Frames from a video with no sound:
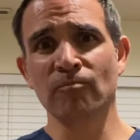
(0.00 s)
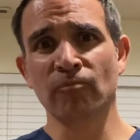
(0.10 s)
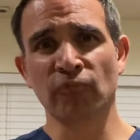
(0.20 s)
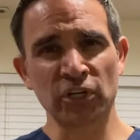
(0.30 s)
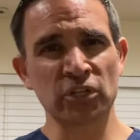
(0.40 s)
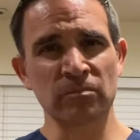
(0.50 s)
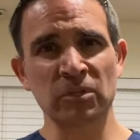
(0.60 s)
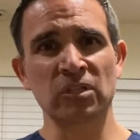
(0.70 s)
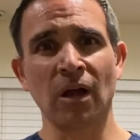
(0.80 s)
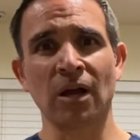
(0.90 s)
friction
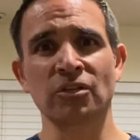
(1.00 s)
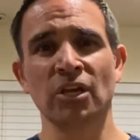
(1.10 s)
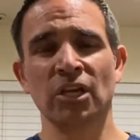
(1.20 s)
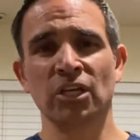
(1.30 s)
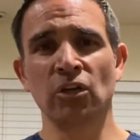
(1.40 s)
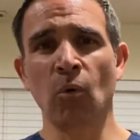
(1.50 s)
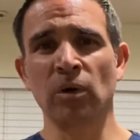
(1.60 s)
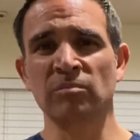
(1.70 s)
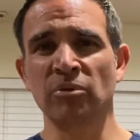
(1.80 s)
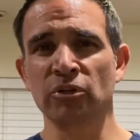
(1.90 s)
massage, you don't
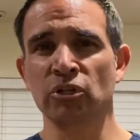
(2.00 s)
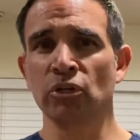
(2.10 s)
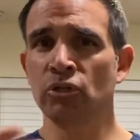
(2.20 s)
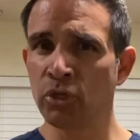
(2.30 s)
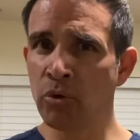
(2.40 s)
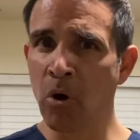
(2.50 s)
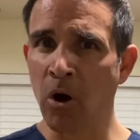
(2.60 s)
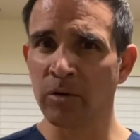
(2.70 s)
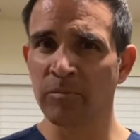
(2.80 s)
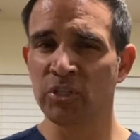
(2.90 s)
want to push too
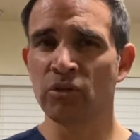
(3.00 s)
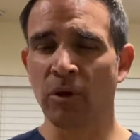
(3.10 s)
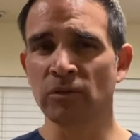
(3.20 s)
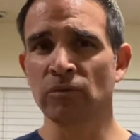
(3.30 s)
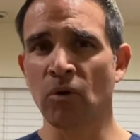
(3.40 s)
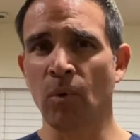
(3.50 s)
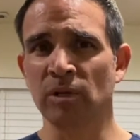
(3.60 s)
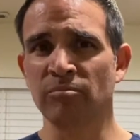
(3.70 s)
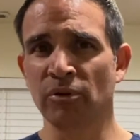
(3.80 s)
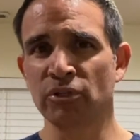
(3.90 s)
hard, but you also don't want
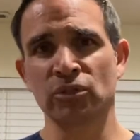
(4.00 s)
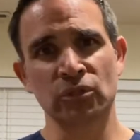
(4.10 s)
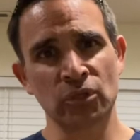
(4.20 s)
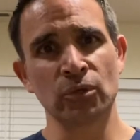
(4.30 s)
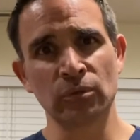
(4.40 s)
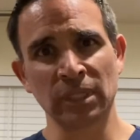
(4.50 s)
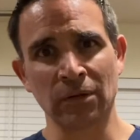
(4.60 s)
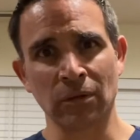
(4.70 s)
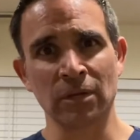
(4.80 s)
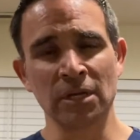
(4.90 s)
to push too
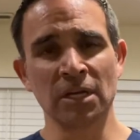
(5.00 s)
little.